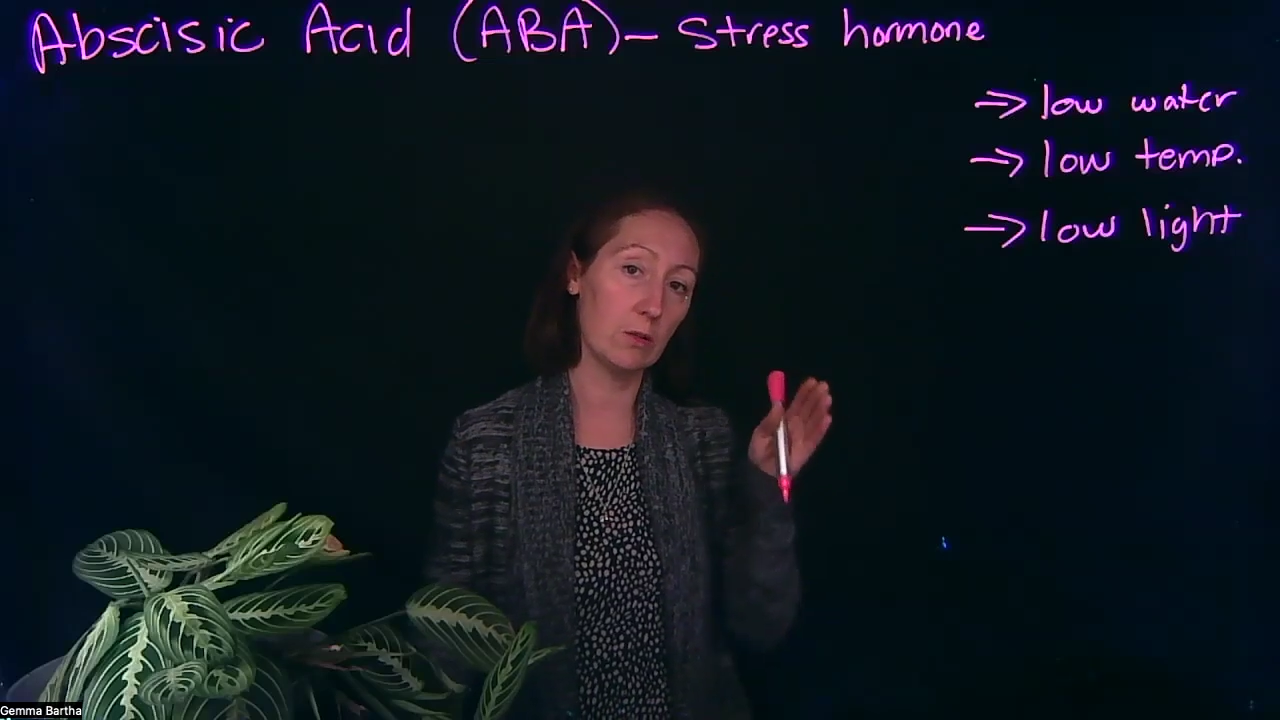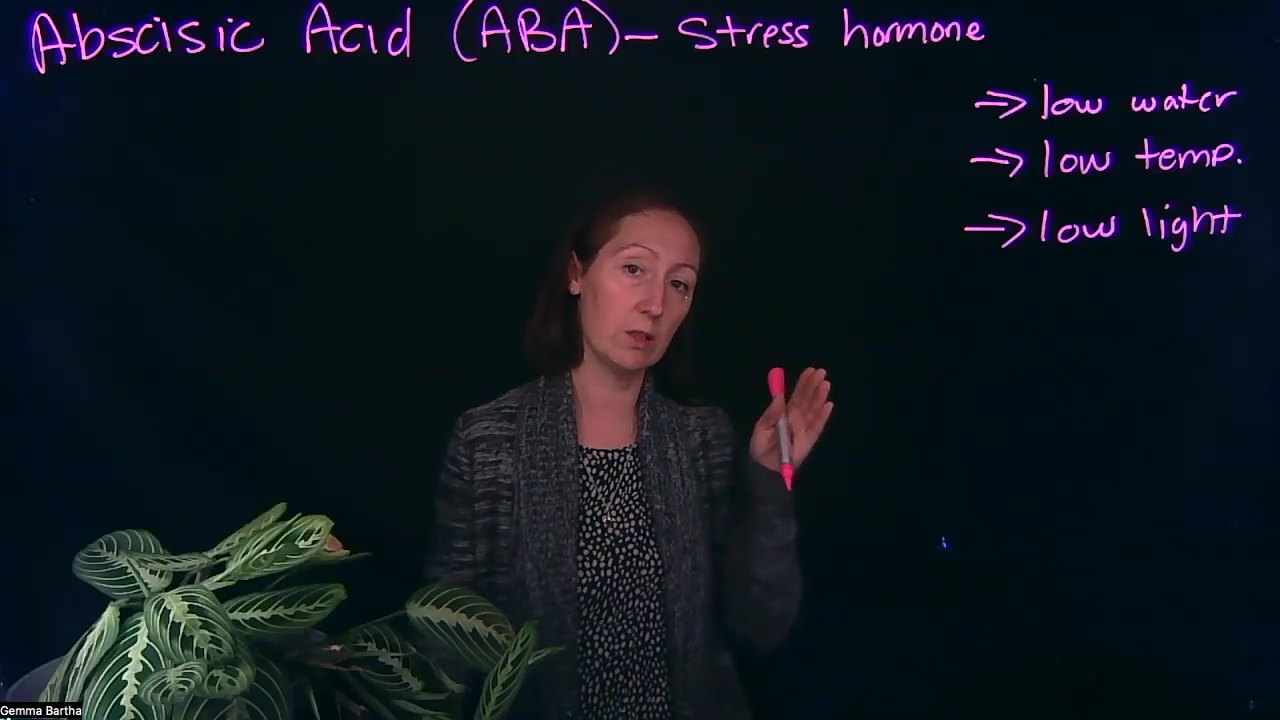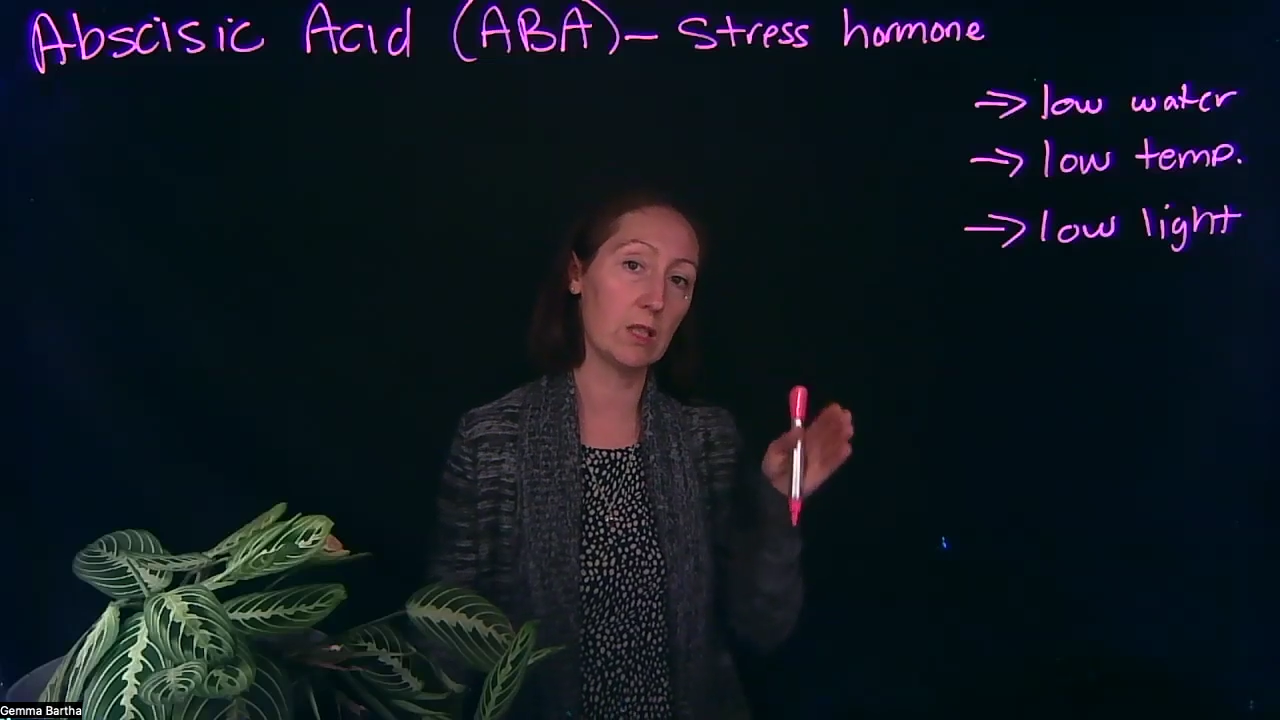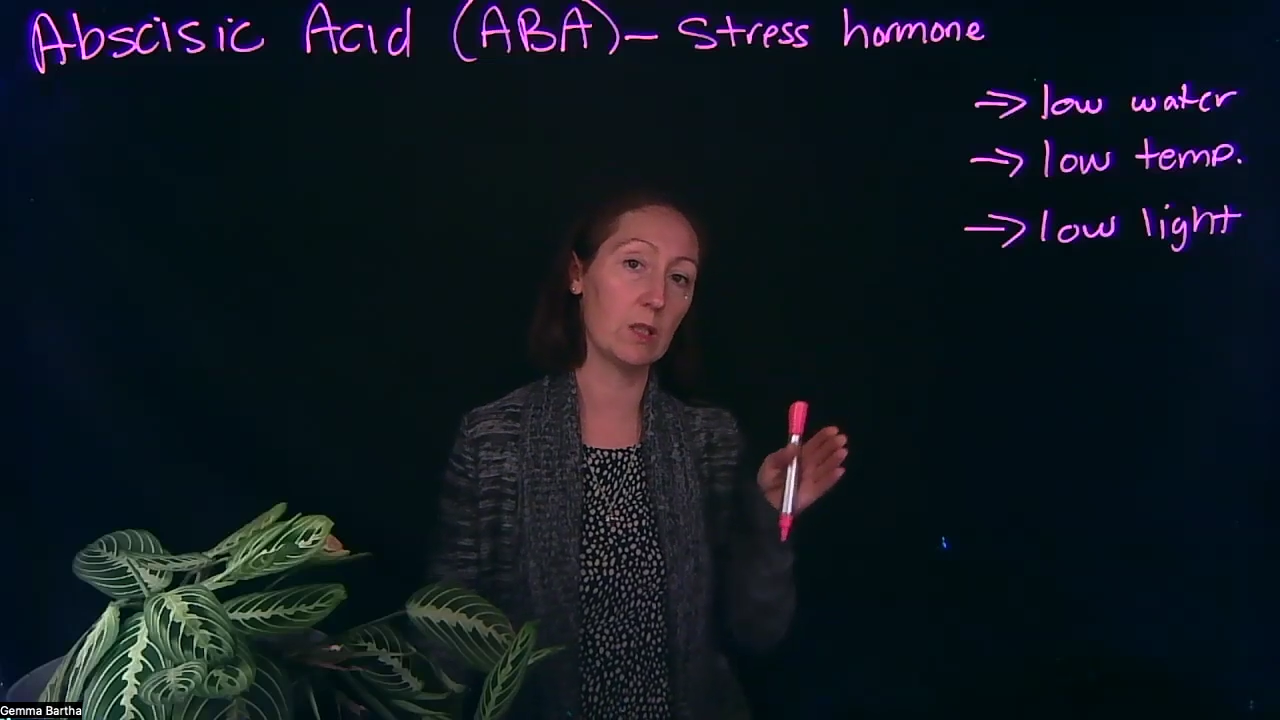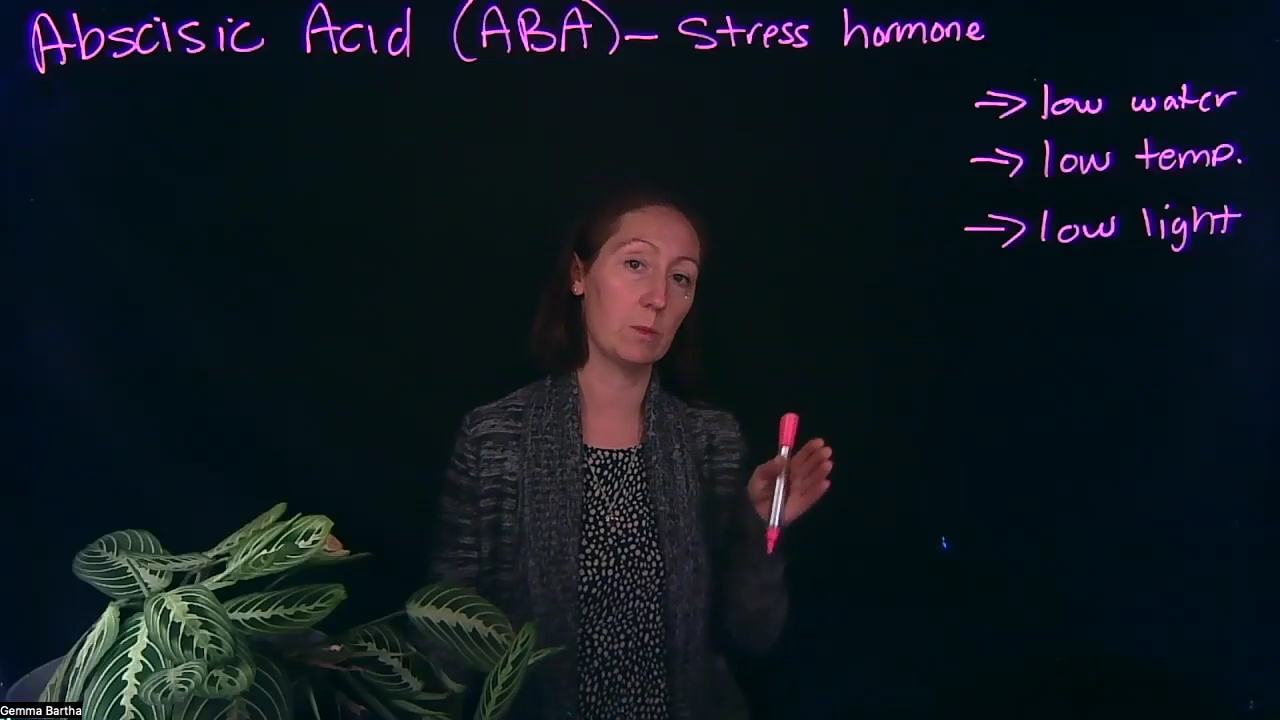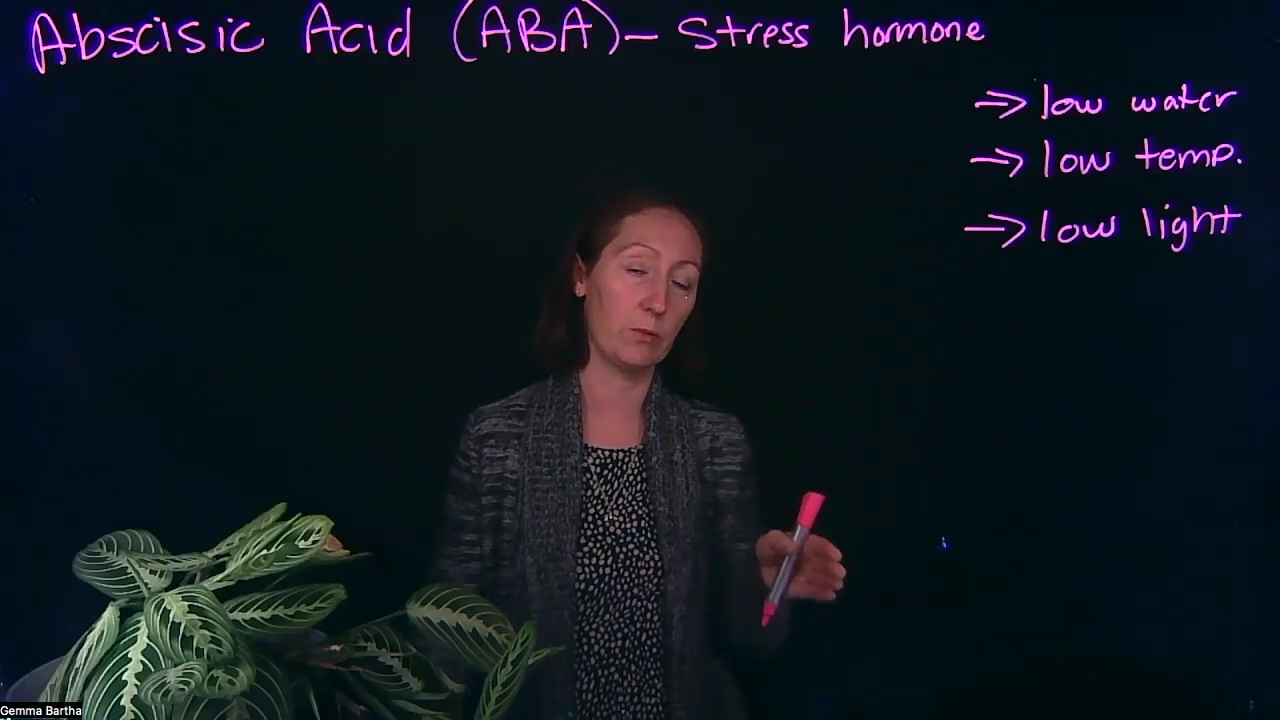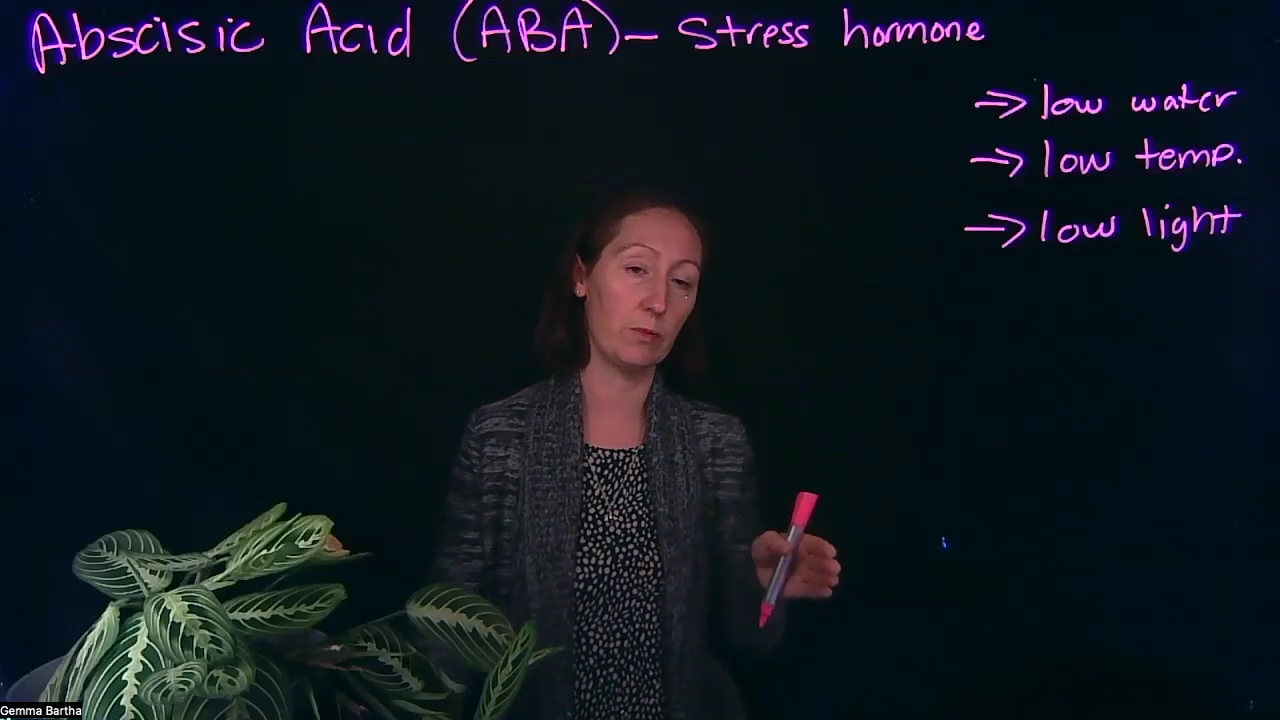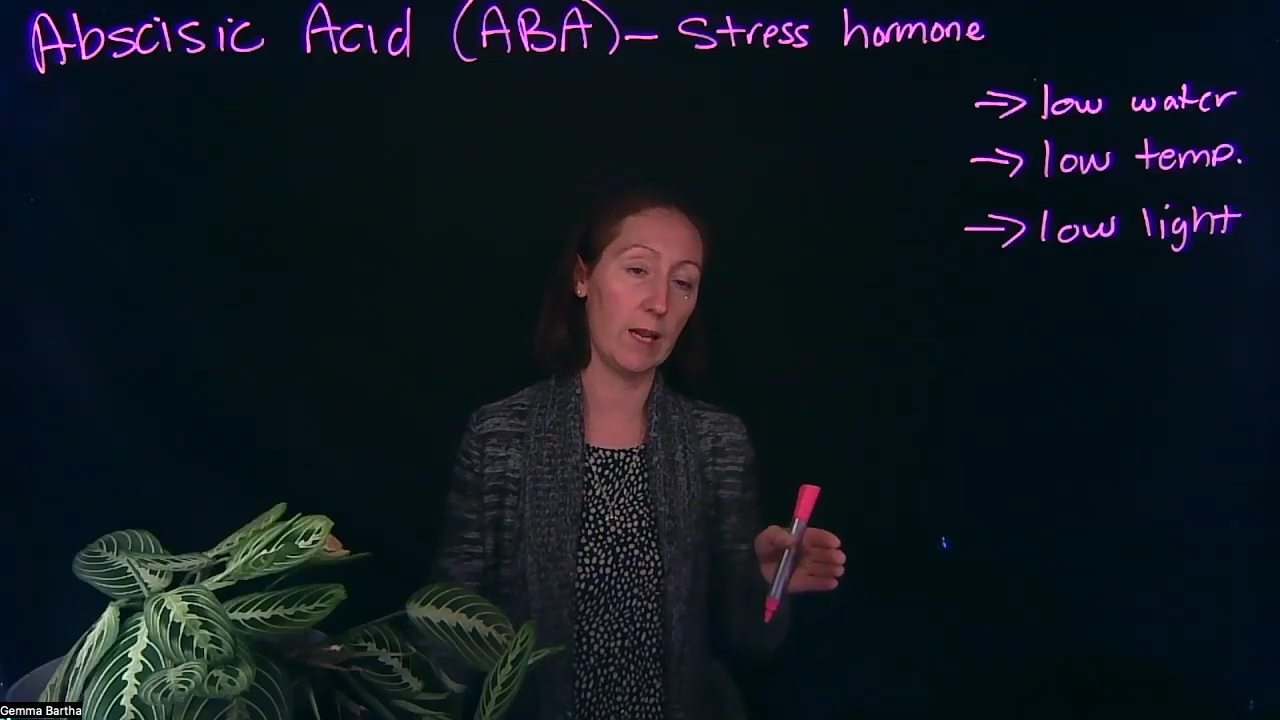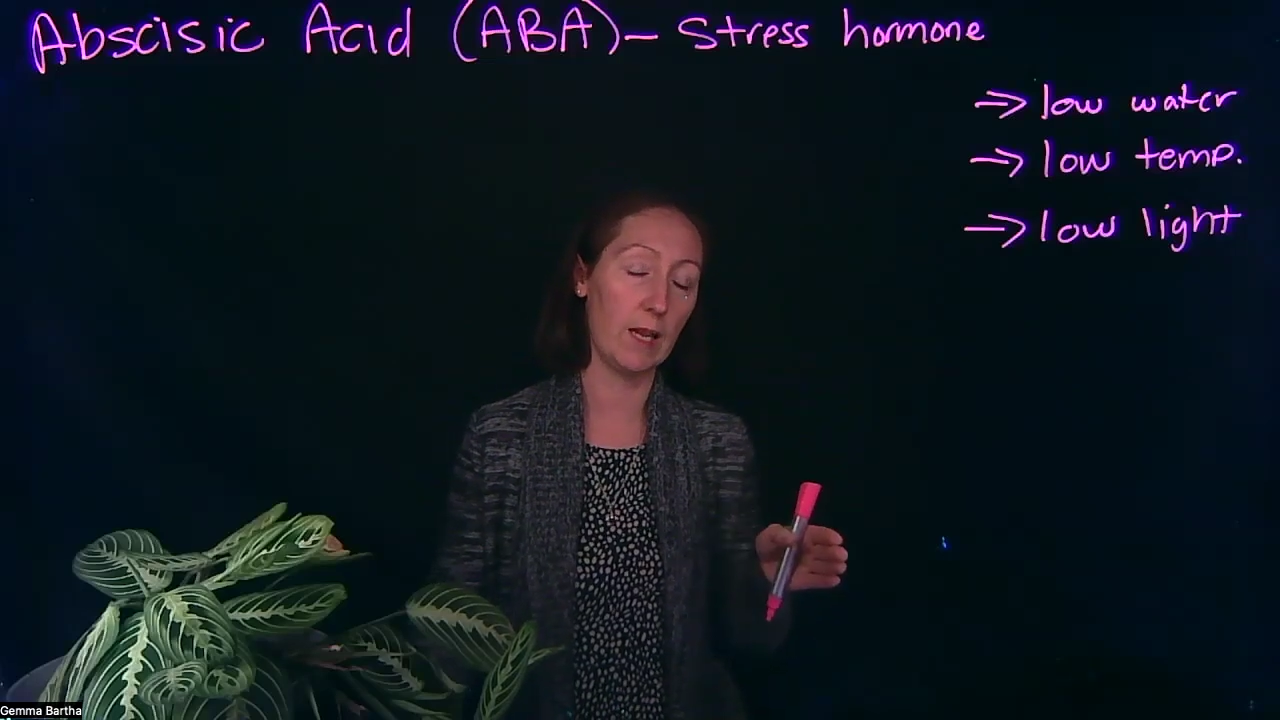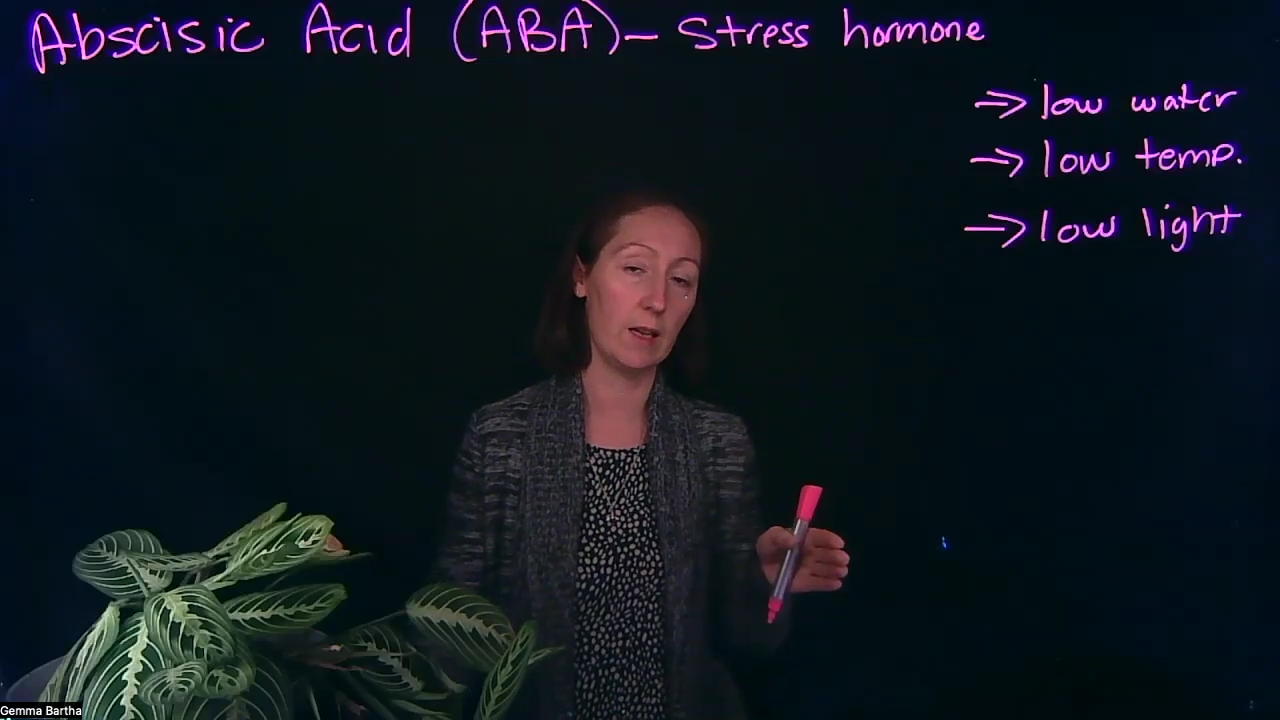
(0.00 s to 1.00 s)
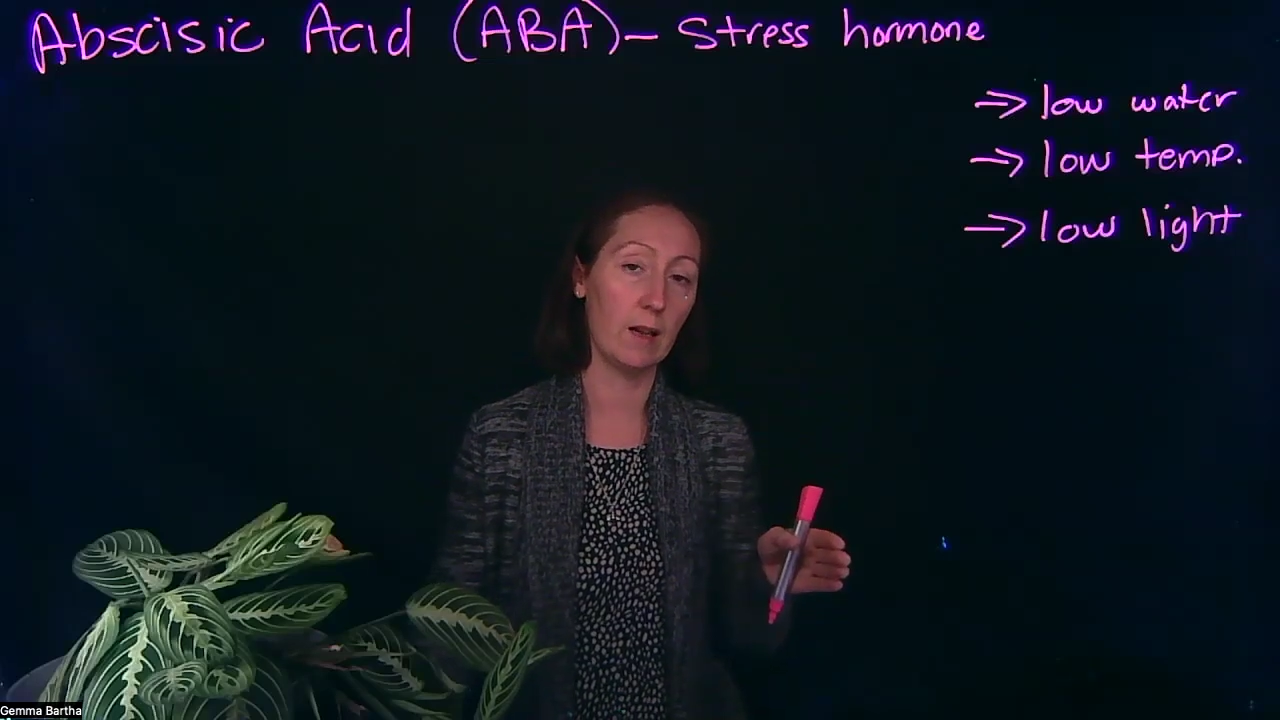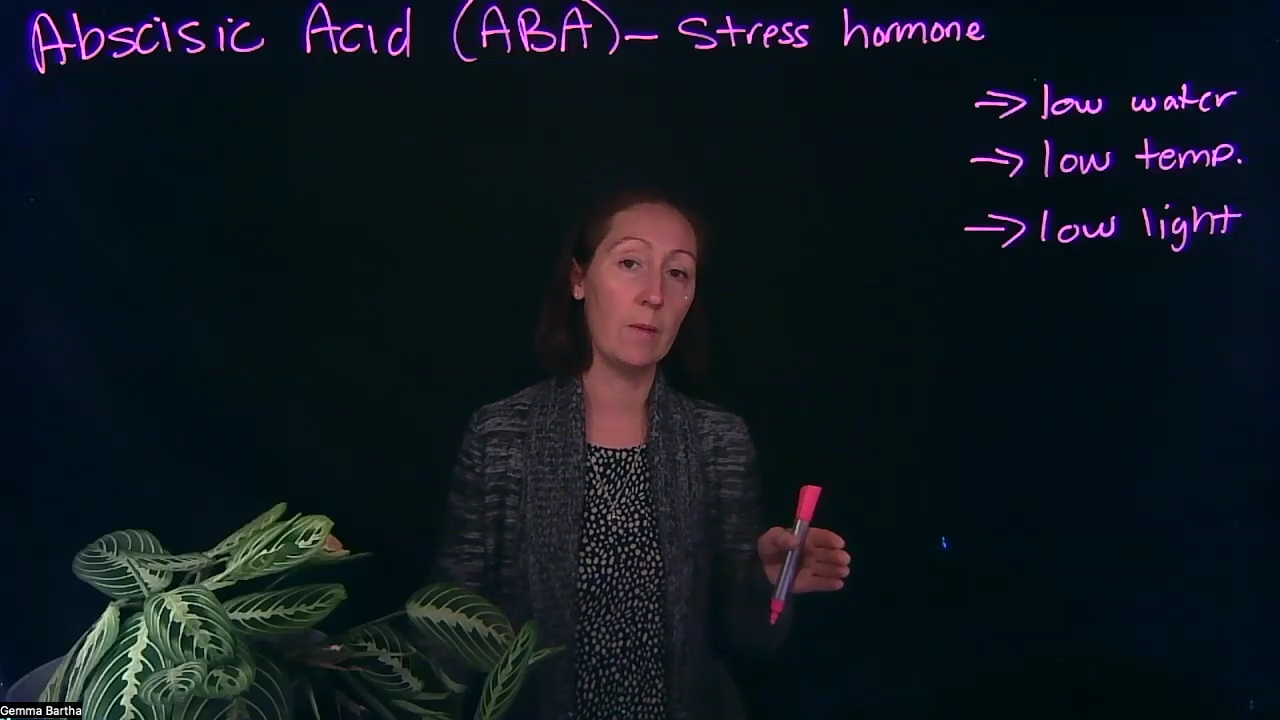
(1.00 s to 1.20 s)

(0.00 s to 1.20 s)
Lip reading: spring.